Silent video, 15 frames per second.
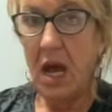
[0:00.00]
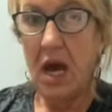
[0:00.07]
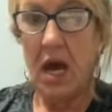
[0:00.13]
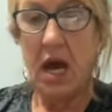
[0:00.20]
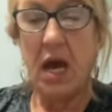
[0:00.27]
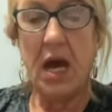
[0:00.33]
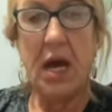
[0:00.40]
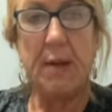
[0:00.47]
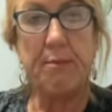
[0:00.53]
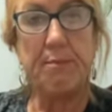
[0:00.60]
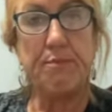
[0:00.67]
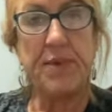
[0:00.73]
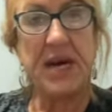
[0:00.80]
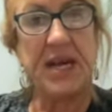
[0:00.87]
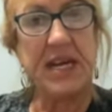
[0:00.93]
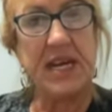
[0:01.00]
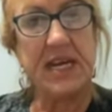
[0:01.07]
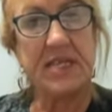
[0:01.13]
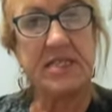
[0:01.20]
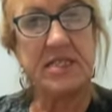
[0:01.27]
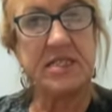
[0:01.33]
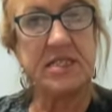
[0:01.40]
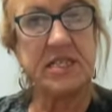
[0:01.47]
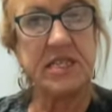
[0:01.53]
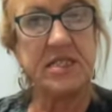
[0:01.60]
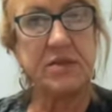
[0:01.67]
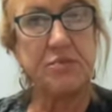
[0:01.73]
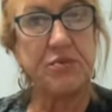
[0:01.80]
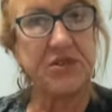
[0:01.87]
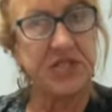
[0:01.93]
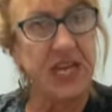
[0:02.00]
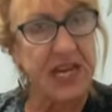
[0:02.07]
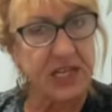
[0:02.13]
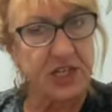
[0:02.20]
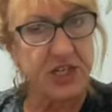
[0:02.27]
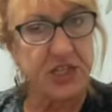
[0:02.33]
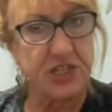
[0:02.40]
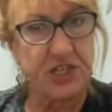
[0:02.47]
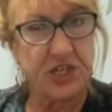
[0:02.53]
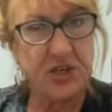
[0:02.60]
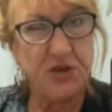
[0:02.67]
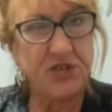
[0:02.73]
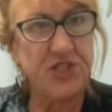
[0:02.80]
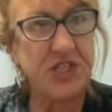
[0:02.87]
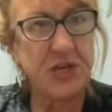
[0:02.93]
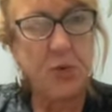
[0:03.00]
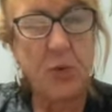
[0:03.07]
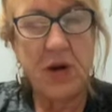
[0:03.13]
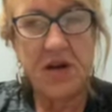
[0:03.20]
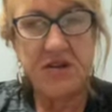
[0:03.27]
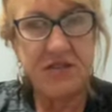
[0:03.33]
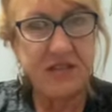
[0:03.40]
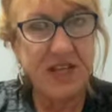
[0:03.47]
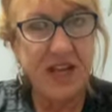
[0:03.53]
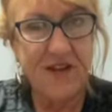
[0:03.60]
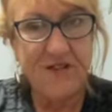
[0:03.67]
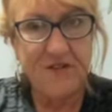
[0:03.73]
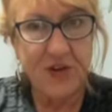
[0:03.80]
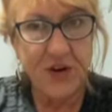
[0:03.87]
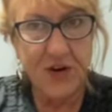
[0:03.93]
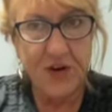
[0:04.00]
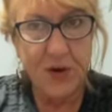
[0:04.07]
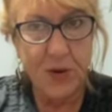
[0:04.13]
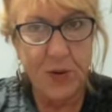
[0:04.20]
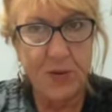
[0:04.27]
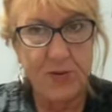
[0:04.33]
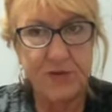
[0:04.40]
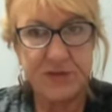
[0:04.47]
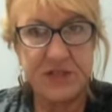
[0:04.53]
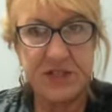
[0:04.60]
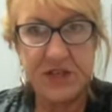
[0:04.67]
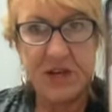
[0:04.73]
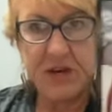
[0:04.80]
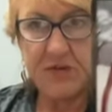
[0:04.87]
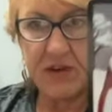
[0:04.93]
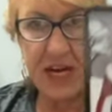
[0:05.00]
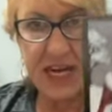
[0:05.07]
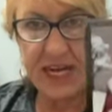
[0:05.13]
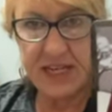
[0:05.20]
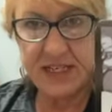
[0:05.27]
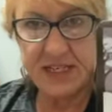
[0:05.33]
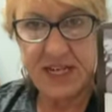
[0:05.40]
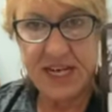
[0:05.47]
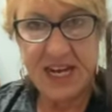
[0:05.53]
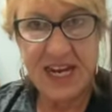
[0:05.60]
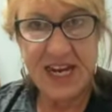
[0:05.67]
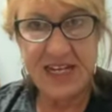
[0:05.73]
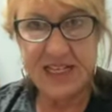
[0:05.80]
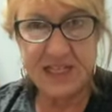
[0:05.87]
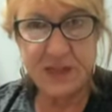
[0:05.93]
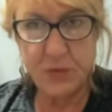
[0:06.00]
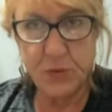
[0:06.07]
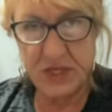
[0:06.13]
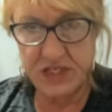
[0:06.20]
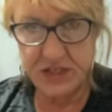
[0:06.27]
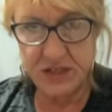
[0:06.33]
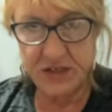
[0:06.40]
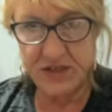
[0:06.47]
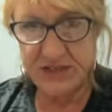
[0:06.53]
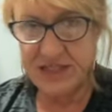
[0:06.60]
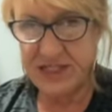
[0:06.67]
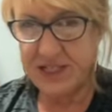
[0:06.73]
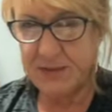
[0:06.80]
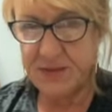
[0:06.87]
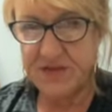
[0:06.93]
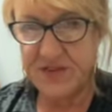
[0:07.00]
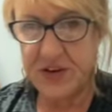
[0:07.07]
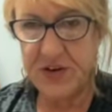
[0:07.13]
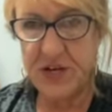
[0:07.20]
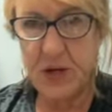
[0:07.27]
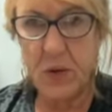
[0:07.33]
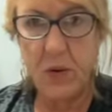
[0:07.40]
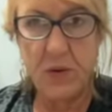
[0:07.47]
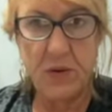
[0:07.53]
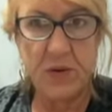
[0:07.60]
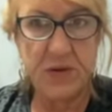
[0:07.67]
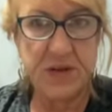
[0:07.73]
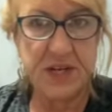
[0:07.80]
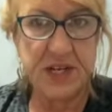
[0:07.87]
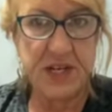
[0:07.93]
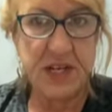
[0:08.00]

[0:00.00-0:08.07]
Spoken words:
But it's this protection. You know, she wears that fur coat, right? And it's winter. It seems very cold.